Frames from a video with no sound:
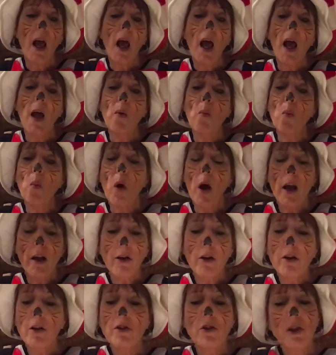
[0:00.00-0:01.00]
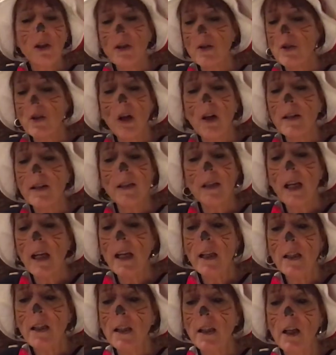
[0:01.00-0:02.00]
And why are you just all
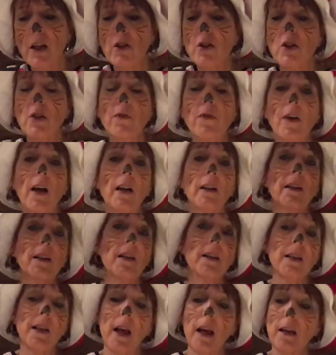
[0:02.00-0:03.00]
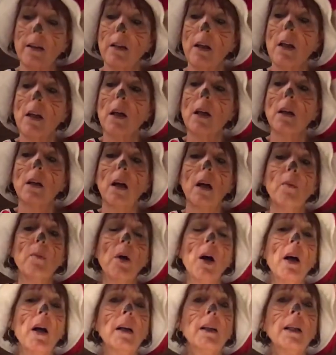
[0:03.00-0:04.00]
standing there? She finally said. Come
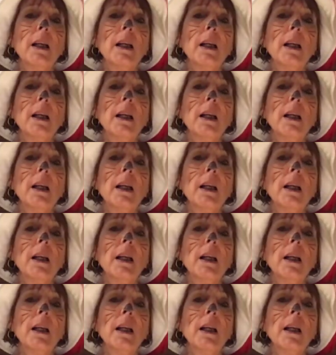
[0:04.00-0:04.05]
on